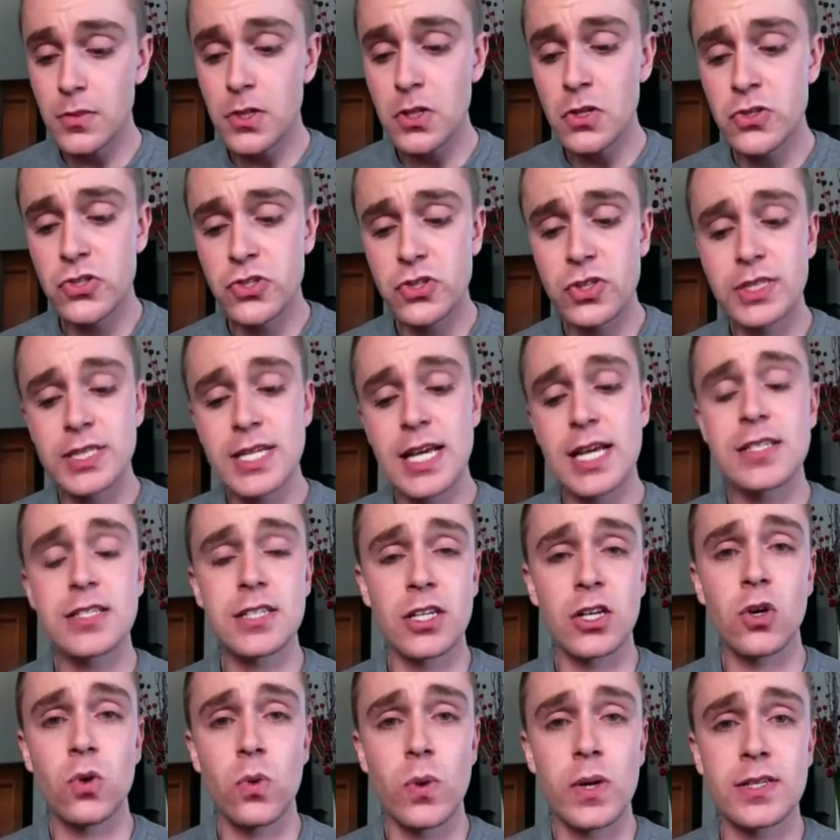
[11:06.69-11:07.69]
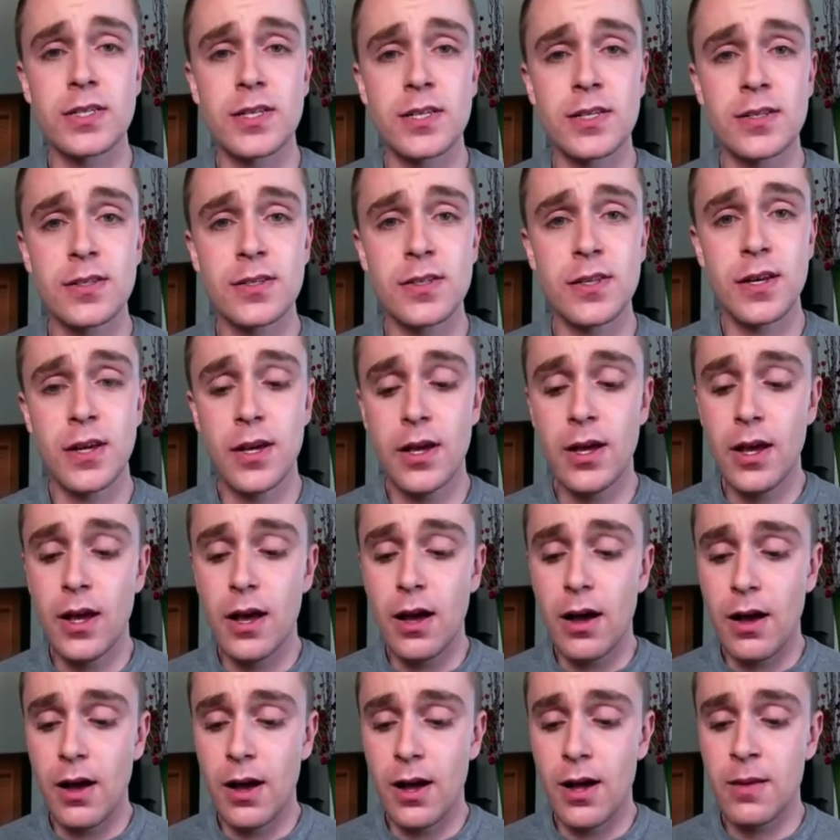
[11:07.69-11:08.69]
So the test and quizzes,
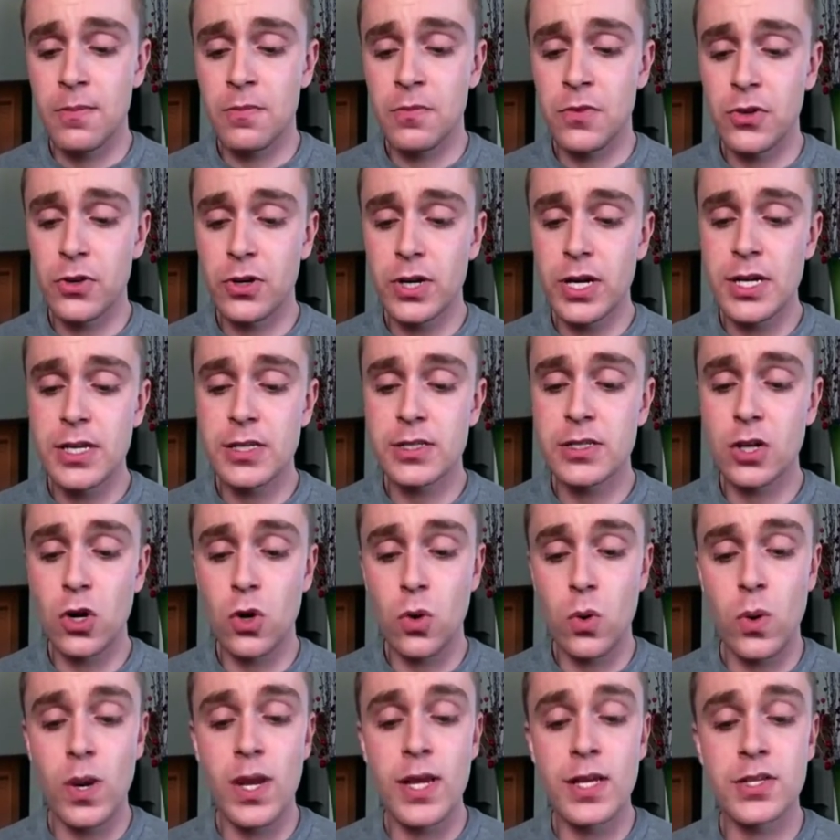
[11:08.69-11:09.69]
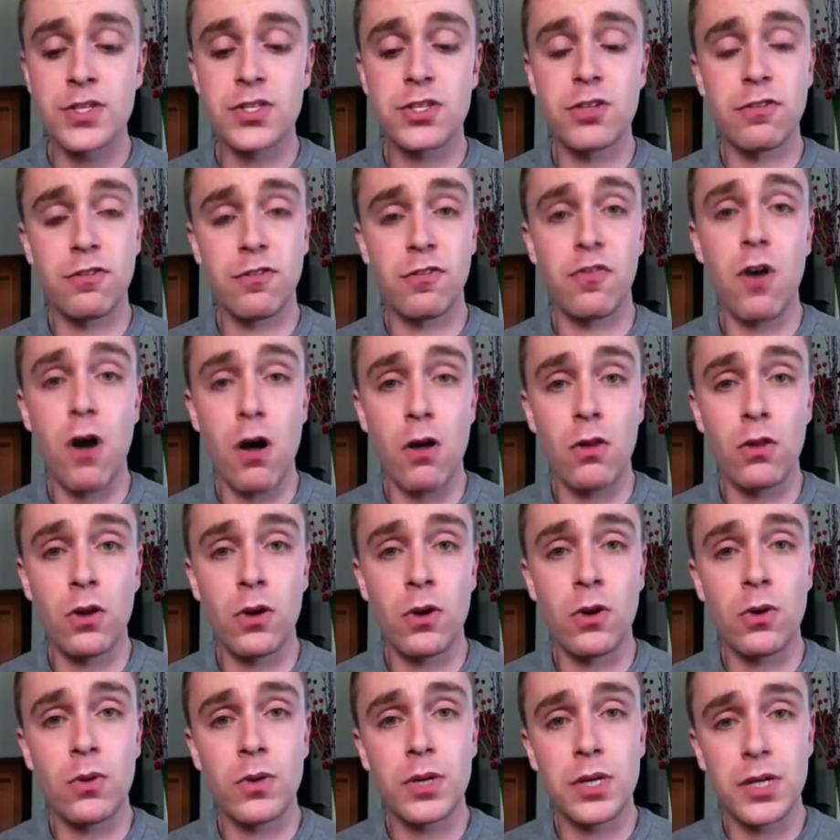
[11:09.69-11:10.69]
there is a quiz to
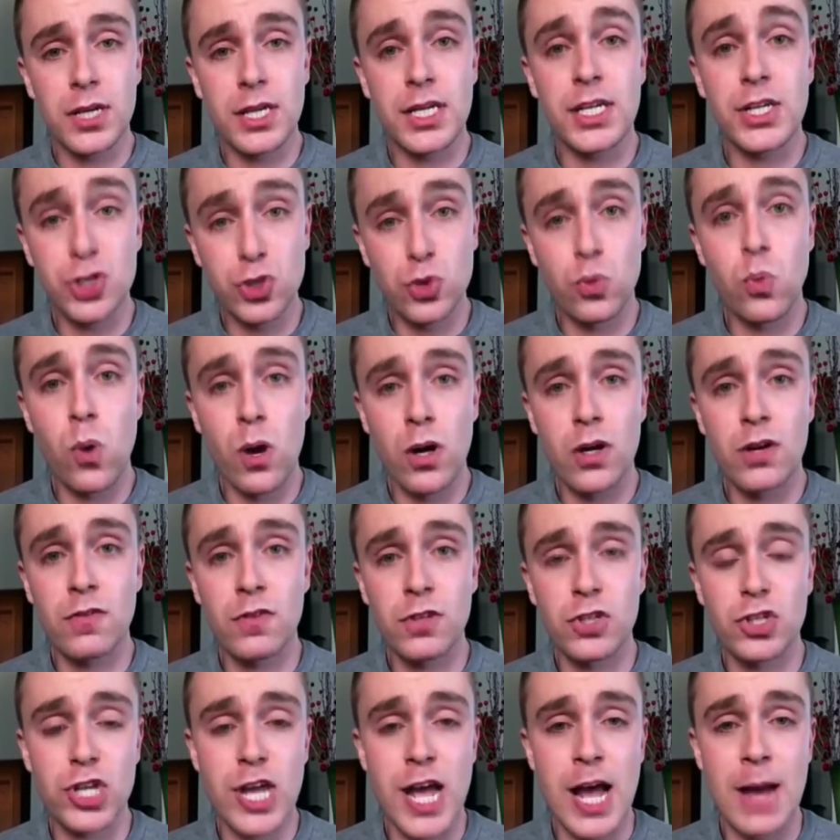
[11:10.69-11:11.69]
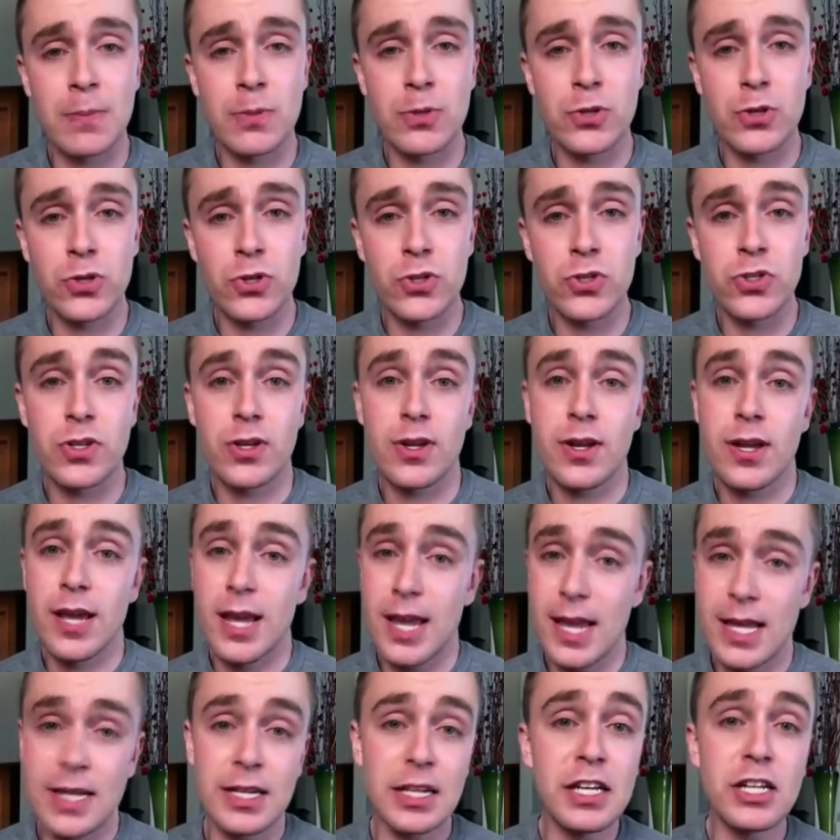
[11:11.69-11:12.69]
follow each one of the chapters
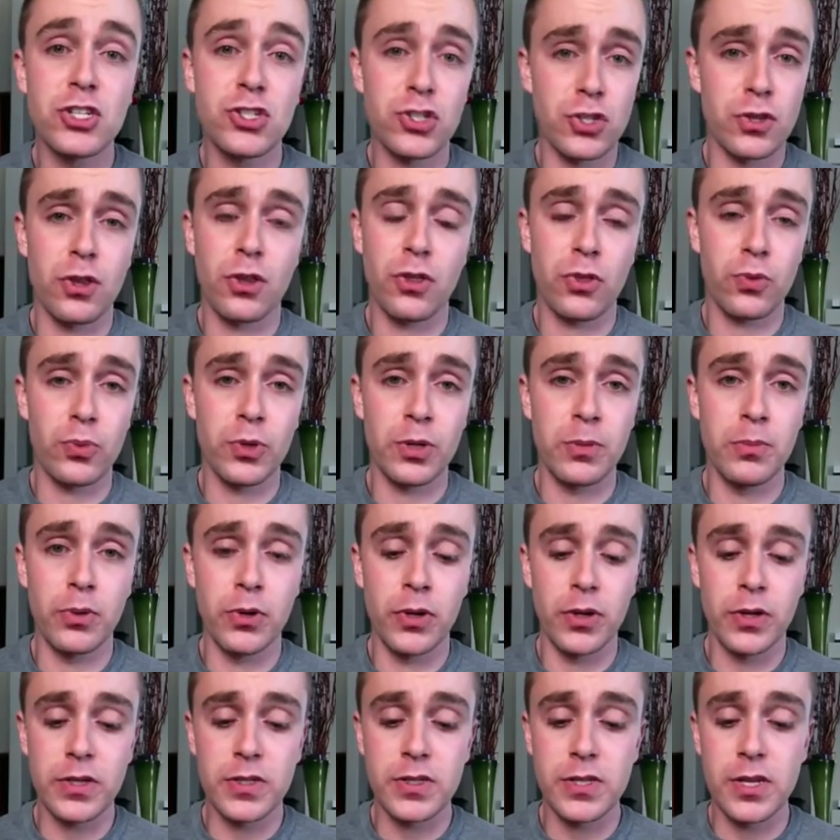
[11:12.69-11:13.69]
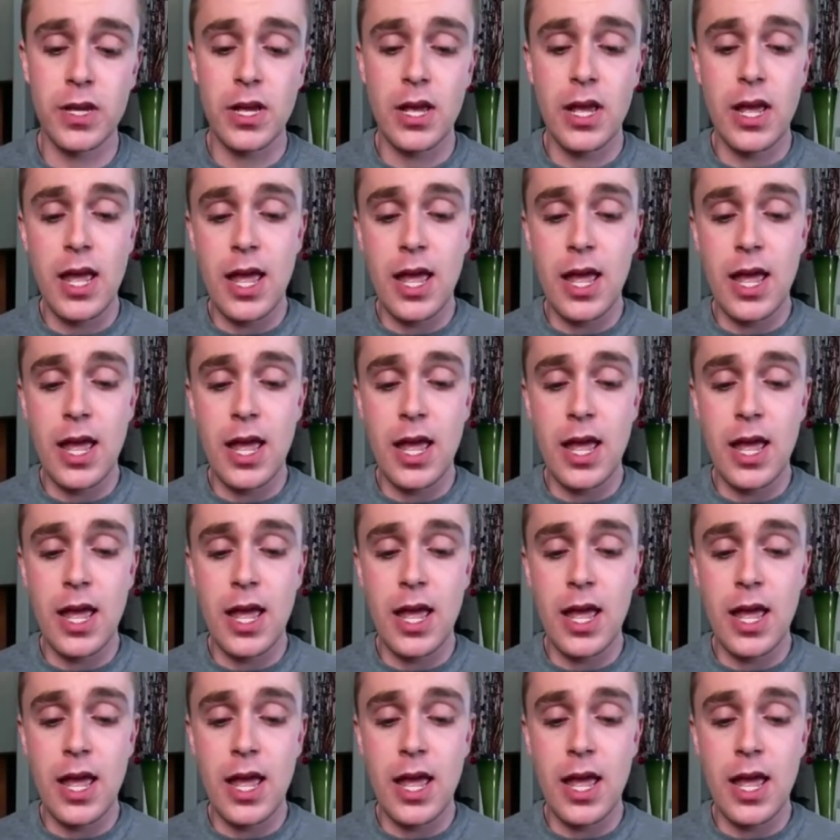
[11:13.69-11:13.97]
in each of the 3 books,